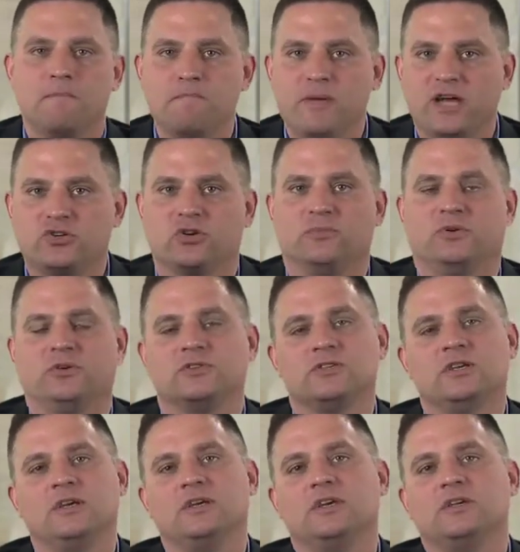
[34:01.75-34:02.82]

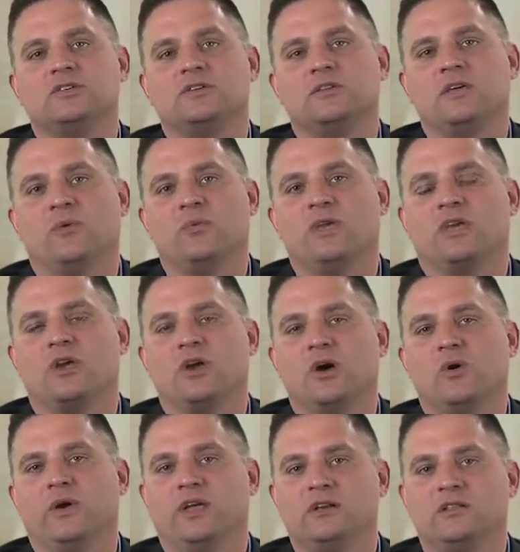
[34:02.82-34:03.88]
measurables, so that we can
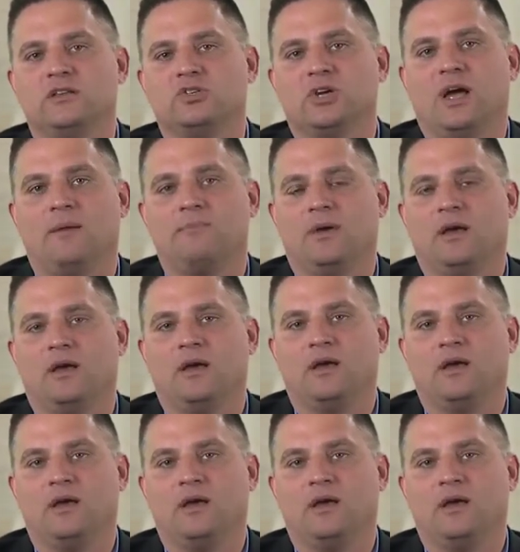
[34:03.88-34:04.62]
go into the job,